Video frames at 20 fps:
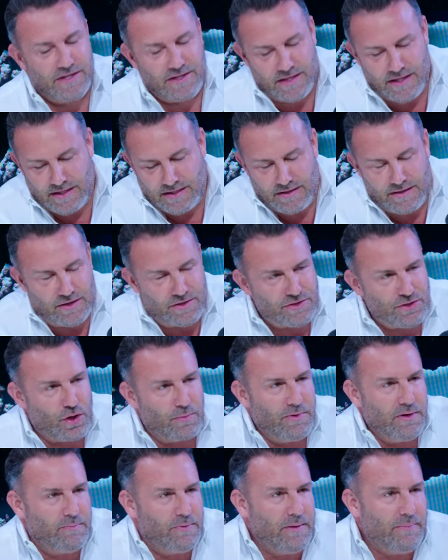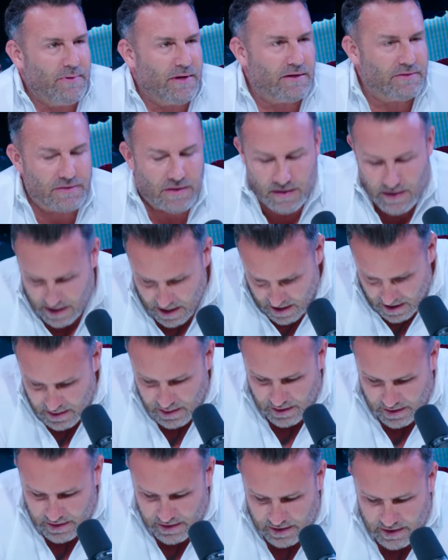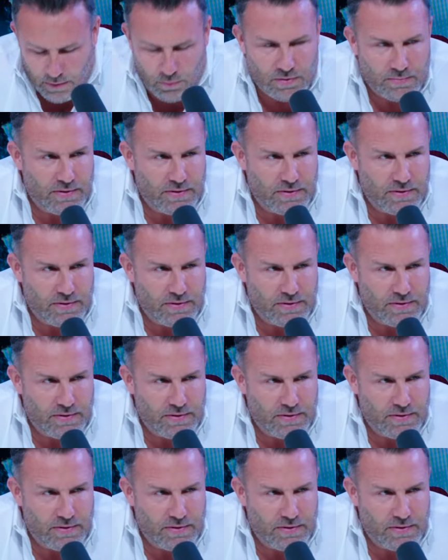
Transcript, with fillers: it, it, there's so many people out there. It